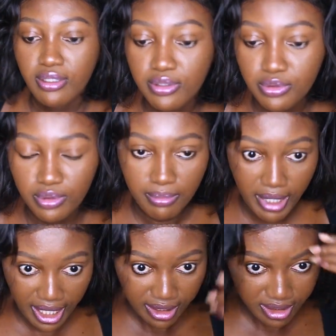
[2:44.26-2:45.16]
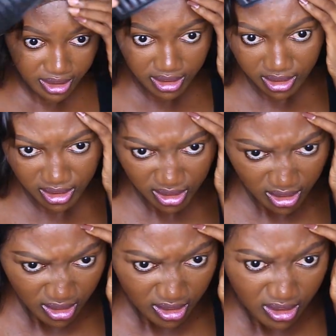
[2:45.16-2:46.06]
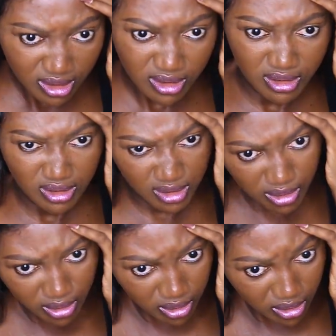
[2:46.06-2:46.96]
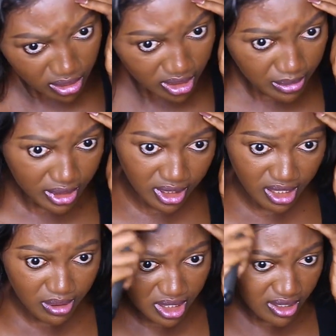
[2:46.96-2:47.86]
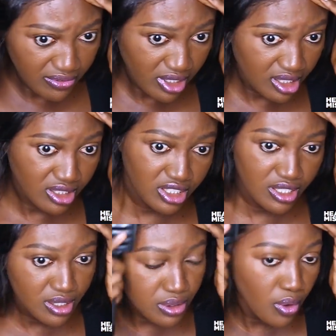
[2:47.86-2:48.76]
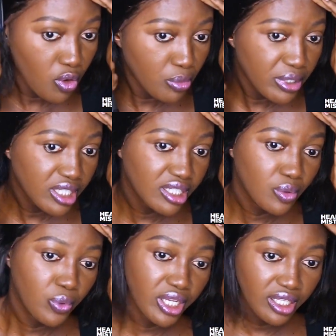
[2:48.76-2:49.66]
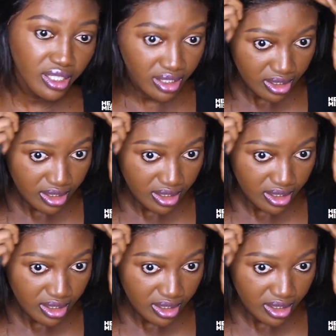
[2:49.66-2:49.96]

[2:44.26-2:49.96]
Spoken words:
so I'm back. So sometimes even just combing the wig